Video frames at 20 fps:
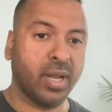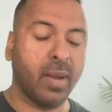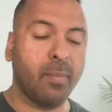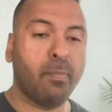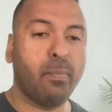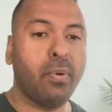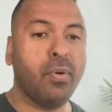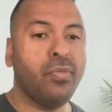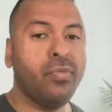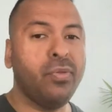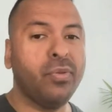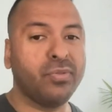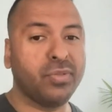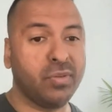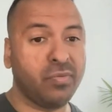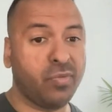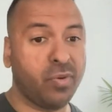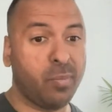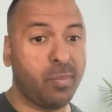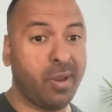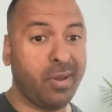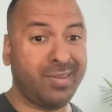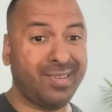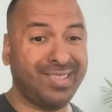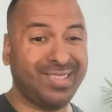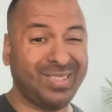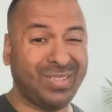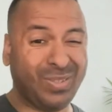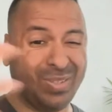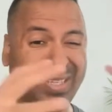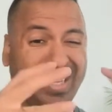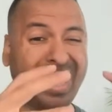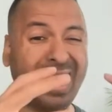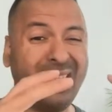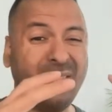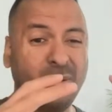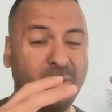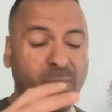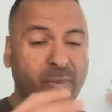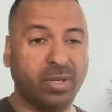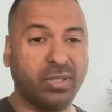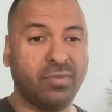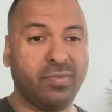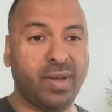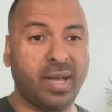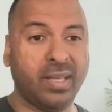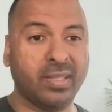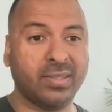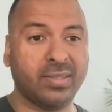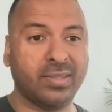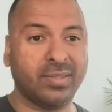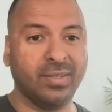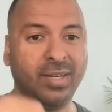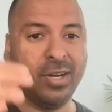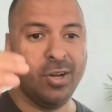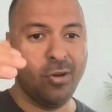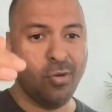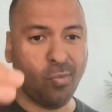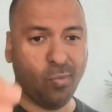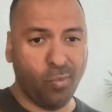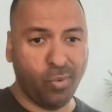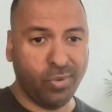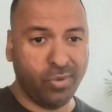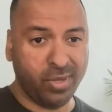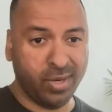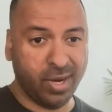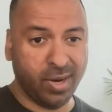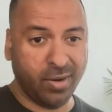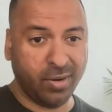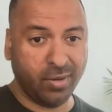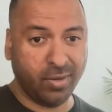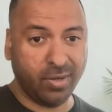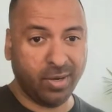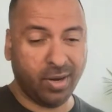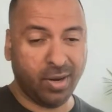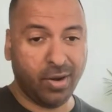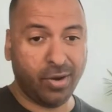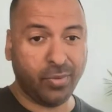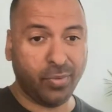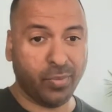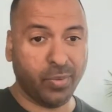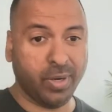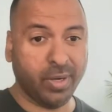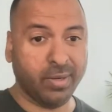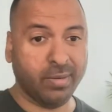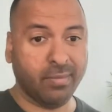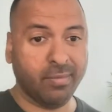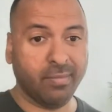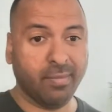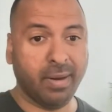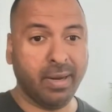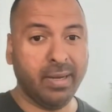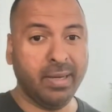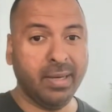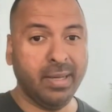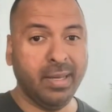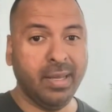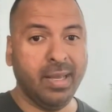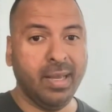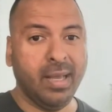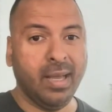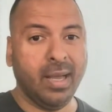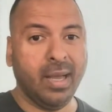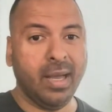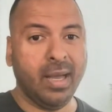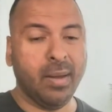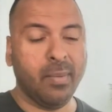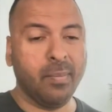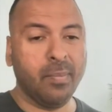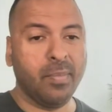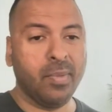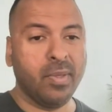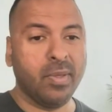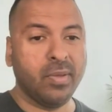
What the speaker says: and put those information together much faster within our hardware, right? Um,